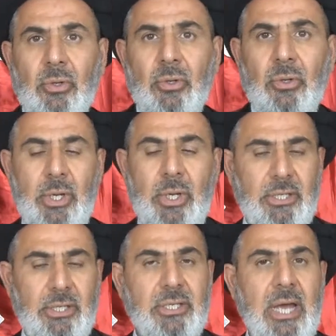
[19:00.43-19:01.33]
when he
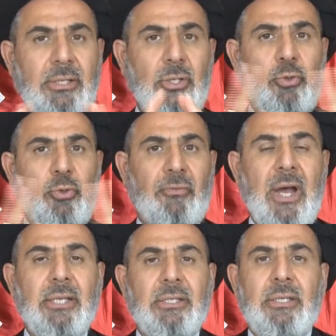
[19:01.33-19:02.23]
decided to
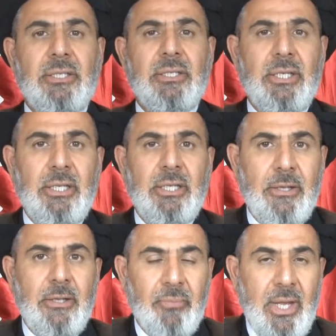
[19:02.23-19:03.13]
fight Yazid
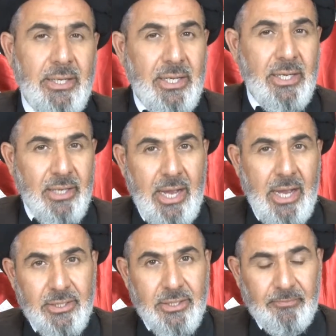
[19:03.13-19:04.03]
and his
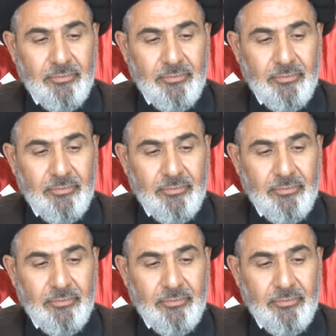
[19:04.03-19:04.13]
likes.